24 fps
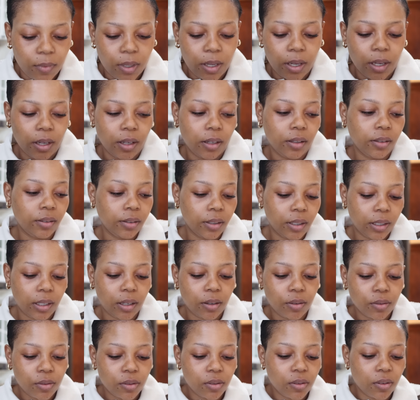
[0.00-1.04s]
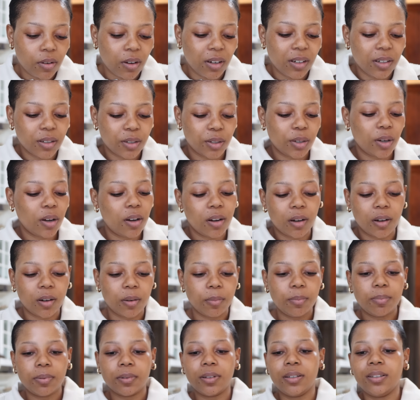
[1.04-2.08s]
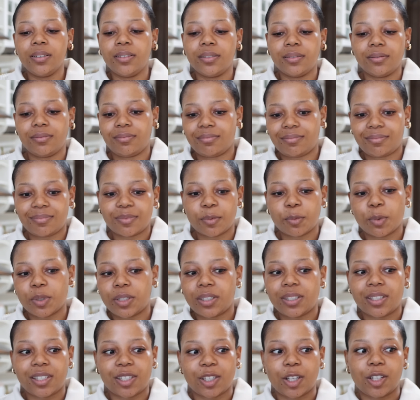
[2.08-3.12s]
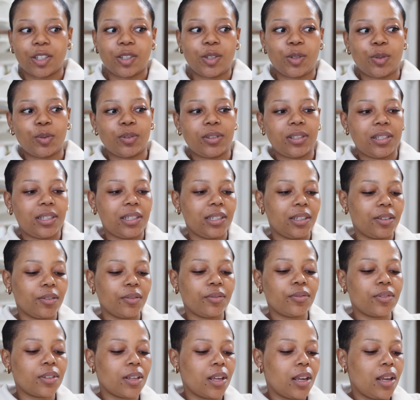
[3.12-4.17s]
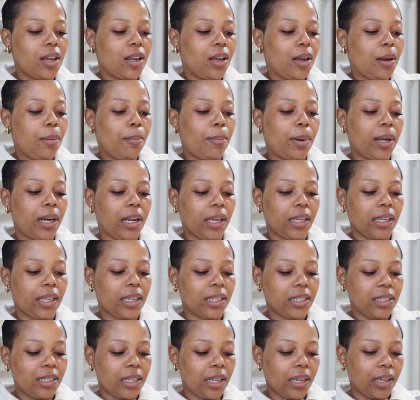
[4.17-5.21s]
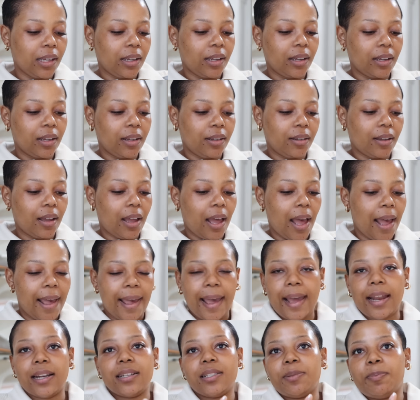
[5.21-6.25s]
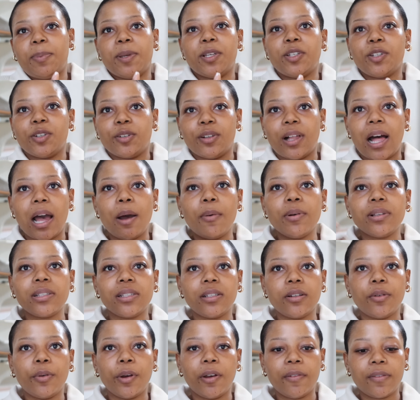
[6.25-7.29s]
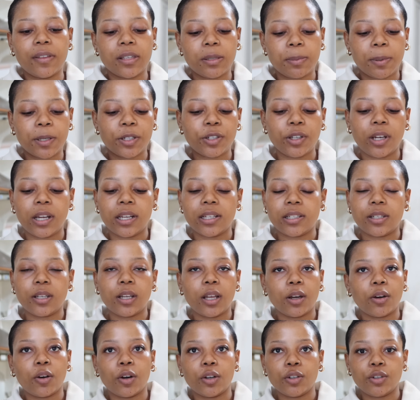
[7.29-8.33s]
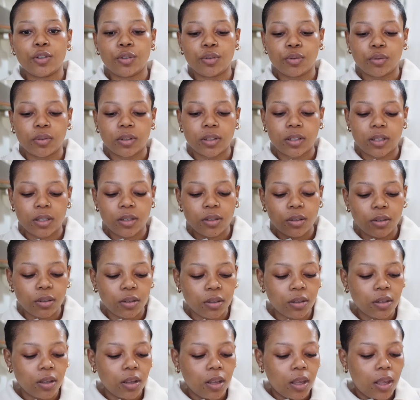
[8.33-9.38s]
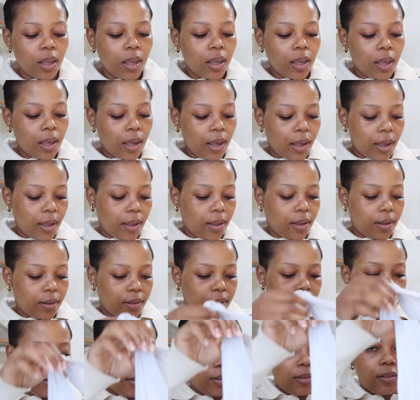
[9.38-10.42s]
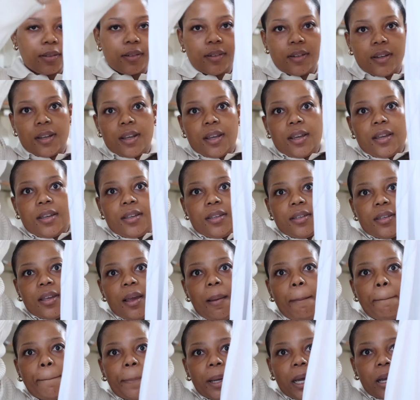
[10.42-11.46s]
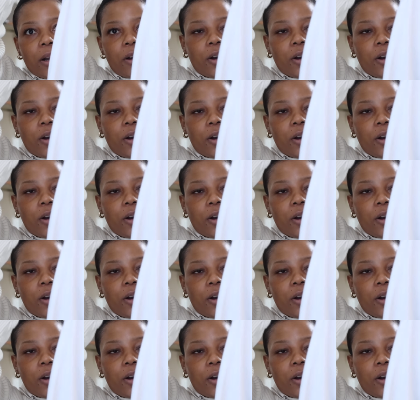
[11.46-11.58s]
Yeah, and I also got a top which is not short sleeves, but I guess like I had a special. I wasn't aware of the special until I got to the Tall, and yep, I